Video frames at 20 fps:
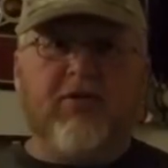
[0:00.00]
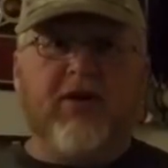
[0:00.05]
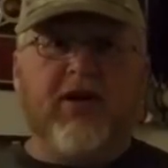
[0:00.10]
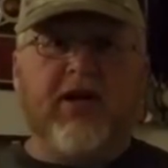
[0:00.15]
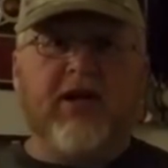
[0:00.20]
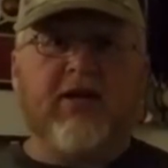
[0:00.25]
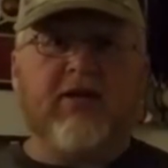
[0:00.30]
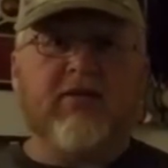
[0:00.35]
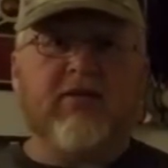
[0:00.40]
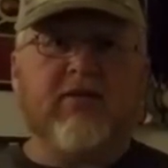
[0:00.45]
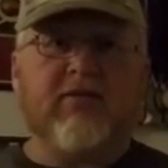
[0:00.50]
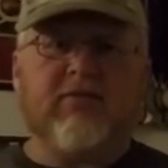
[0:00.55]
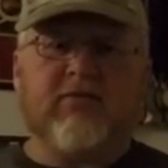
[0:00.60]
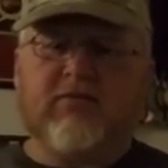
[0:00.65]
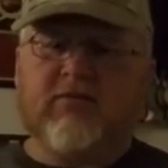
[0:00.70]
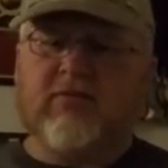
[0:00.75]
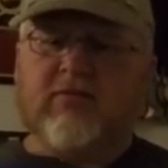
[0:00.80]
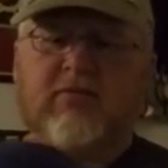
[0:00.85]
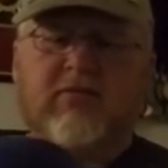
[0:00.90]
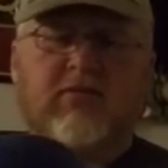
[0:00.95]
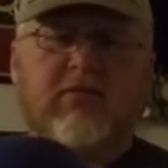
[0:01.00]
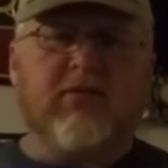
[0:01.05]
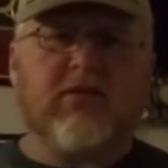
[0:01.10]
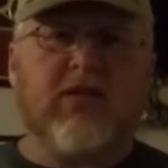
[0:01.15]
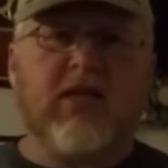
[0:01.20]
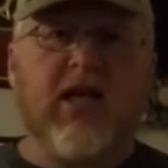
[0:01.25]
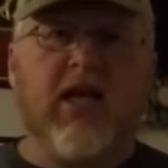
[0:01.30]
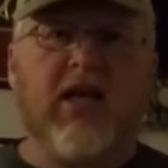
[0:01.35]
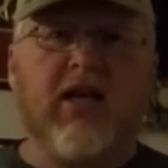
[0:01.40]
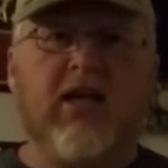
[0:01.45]
rig.
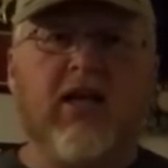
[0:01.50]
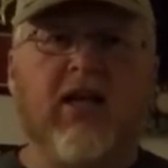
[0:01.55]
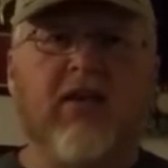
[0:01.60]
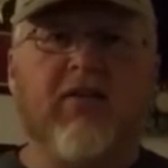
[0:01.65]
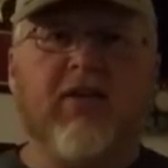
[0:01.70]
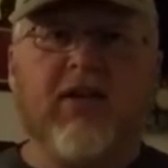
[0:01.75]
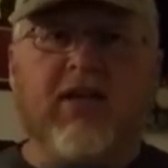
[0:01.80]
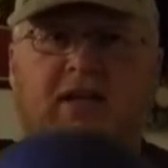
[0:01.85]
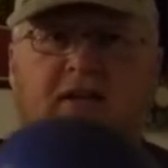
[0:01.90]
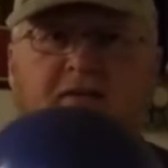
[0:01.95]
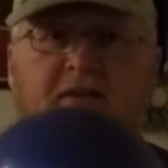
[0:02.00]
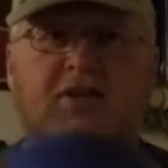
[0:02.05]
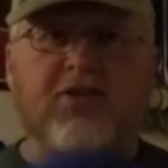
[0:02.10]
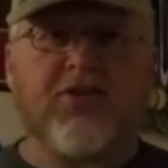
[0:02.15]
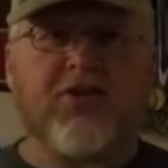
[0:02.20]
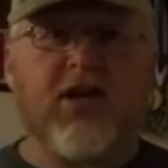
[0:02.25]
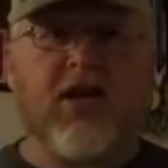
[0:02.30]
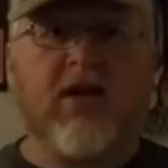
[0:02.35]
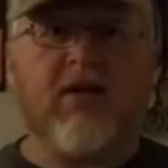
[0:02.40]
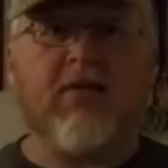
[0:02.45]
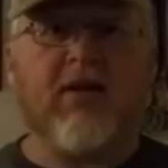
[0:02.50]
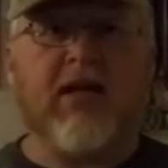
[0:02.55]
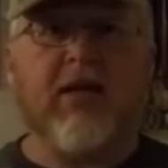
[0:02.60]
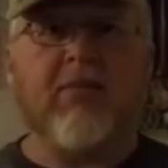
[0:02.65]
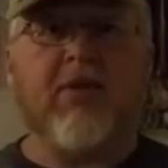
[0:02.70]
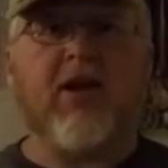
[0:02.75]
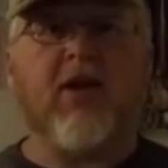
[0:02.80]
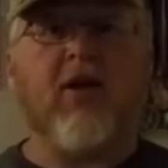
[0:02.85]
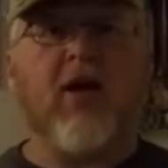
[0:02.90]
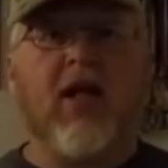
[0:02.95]
Gotta love it. Give it a try. Let
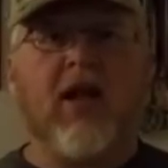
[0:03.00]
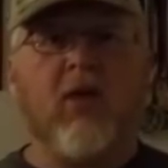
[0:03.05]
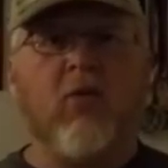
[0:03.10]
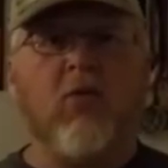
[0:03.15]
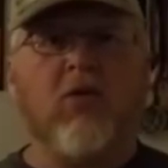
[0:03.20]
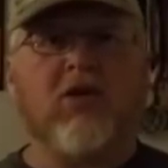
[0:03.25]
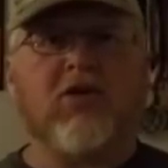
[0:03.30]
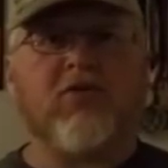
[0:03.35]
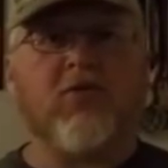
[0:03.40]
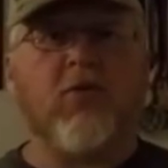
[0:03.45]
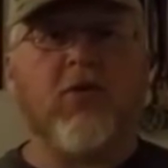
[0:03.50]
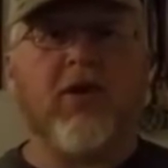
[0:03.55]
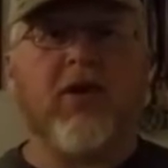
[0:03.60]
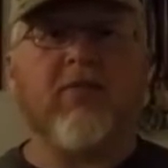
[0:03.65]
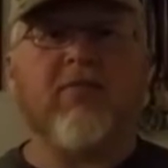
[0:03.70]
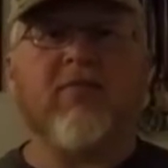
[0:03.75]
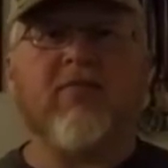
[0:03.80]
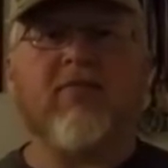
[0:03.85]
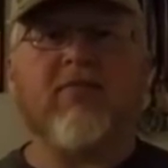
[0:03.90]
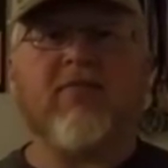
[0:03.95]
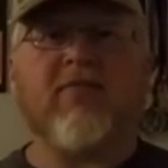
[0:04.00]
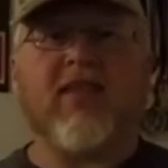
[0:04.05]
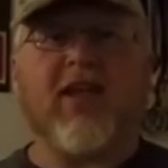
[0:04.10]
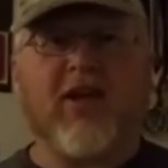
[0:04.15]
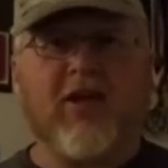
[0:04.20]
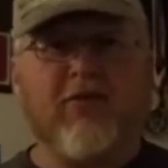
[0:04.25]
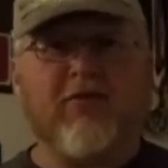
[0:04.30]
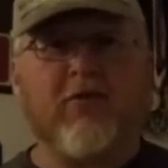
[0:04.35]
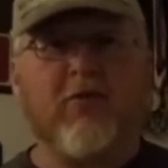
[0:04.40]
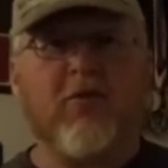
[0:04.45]
me know how it works for you.
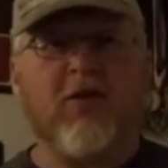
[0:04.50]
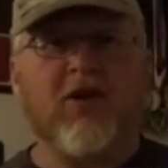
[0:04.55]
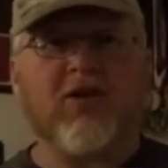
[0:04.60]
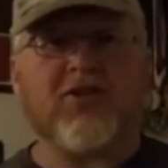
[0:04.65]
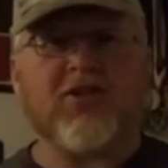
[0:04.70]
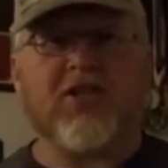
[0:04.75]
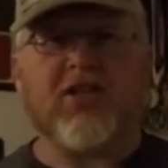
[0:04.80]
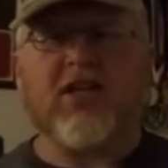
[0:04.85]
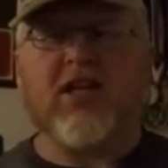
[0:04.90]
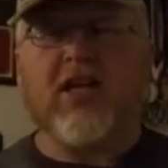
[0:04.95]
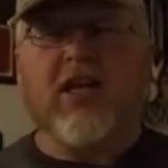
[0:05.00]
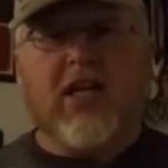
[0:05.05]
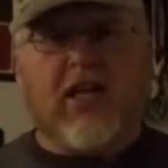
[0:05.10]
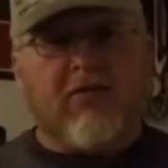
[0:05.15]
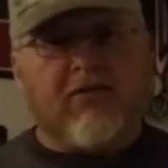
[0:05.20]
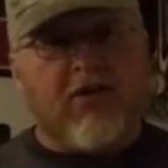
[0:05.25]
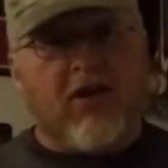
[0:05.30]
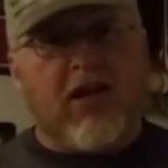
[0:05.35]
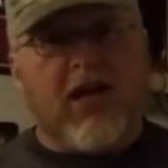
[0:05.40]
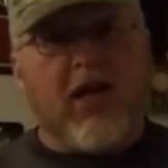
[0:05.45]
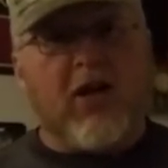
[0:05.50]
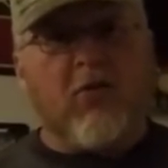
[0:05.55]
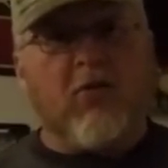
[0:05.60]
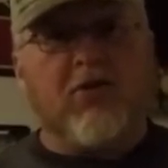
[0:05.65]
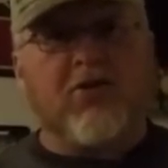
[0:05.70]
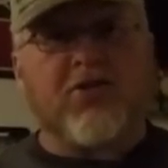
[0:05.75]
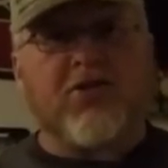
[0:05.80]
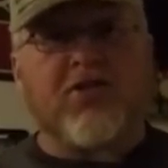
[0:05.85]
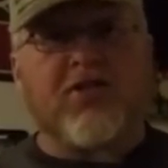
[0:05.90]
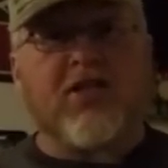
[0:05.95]
Thank you for watching. If you like
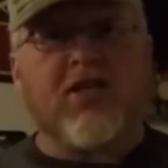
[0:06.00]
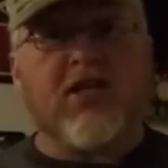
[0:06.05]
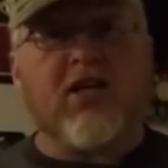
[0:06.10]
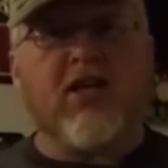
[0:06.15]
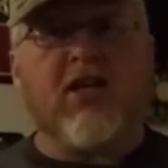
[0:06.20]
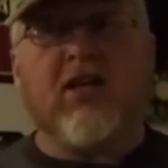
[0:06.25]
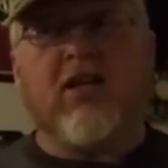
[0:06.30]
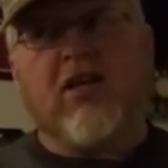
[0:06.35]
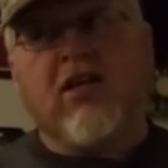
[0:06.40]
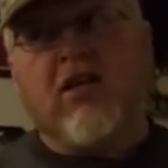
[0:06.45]
what you see,